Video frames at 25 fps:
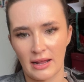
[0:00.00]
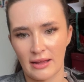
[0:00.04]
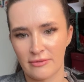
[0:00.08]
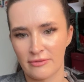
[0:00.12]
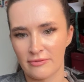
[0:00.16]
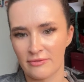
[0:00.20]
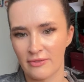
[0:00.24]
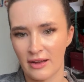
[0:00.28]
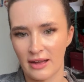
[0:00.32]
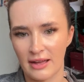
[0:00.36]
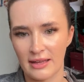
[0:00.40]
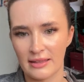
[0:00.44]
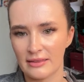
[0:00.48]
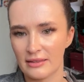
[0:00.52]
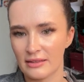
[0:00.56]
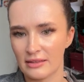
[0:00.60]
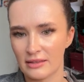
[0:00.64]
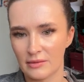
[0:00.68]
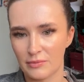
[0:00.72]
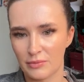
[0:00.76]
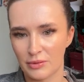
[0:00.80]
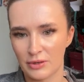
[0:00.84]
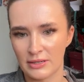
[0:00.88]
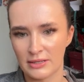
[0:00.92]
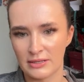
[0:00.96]
find that the
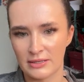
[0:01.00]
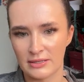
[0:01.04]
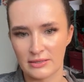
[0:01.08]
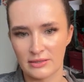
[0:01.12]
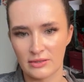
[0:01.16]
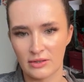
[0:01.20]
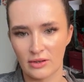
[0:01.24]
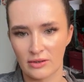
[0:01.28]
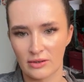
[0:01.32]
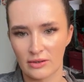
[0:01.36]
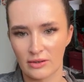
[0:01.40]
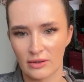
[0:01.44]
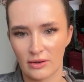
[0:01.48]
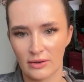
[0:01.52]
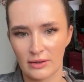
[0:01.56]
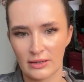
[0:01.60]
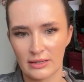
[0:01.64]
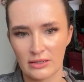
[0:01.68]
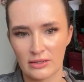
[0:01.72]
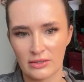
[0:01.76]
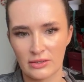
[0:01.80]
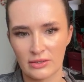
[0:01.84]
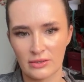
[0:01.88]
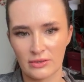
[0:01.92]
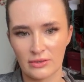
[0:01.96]
printer's not going
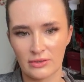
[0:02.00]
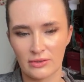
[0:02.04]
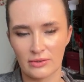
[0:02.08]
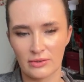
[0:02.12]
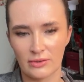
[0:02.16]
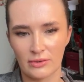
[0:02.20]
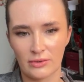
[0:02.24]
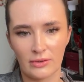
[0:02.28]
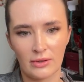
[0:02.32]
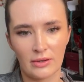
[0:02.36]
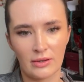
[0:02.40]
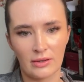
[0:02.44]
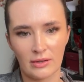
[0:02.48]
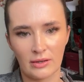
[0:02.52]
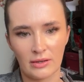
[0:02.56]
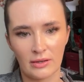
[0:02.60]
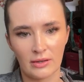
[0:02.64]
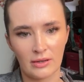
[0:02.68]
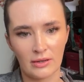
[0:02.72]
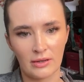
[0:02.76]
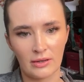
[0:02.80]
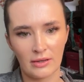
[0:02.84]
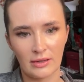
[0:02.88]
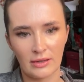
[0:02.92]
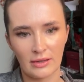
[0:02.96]
to
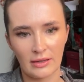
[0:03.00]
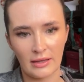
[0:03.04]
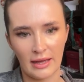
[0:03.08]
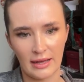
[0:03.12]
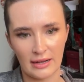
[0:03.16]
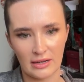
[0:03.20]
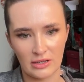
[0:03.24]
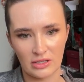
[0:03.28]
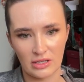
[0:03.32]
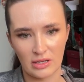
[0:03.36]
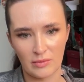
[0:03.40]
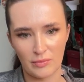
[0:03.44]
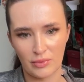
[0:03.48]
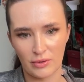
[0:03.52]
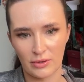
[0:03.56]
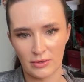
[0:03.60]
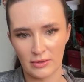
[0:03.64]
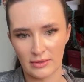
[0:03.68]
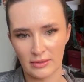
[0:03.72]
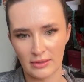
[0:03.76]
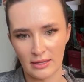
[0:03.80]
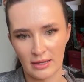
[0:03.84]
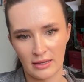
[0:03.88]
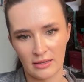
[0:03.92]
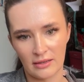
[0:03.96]
actually print
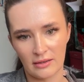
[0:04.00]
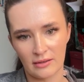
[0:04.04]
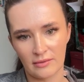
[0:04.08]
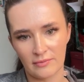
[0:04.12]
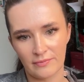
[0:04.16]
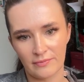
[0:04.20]
that